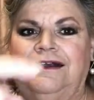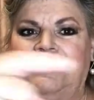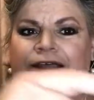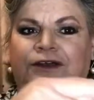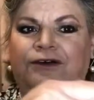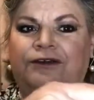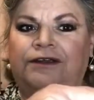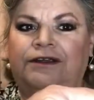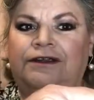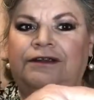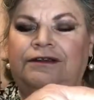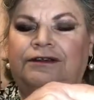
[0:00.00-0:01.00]
Click on
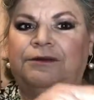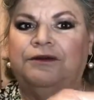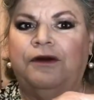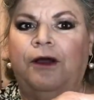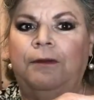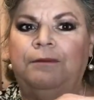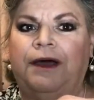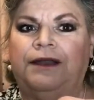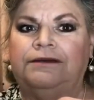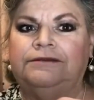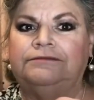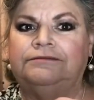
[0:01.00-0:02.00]
the subscribe
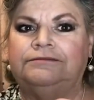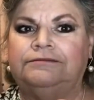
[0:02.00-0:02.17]
button.